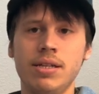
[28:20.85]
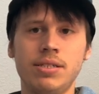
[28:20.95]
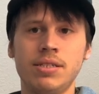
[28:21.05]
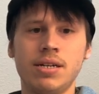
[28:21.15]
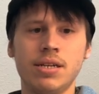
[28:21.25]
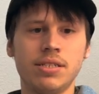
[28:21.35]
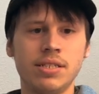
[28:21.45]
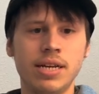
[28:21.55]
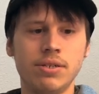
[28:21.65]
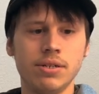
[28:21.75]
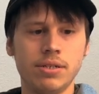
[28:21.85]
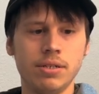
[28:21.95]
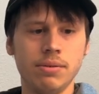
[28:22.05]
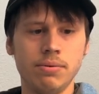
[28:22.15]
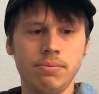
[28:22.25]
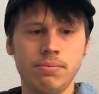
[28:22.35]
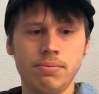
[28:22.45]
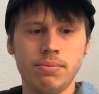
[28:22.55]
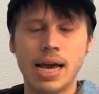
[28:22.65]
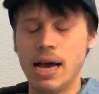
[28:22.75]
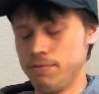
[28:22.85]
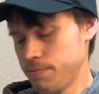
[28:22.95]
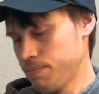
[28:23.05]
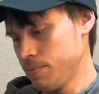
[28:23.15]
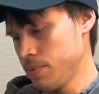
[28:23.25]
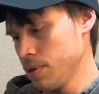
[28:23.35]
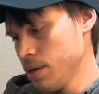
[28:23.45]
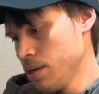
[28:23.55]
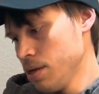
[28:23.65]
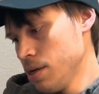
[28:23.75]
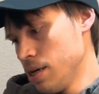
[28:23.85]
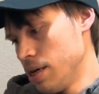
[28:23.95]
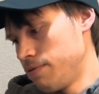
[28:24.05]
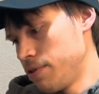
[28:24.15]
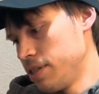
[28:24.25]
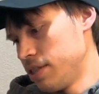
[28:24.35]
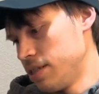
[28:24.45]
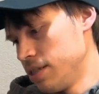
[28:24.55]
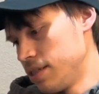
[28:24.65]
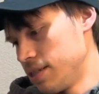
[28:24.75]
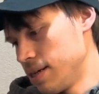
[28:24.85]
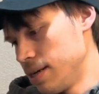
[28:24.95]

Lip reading: This is not a standard to have. If this is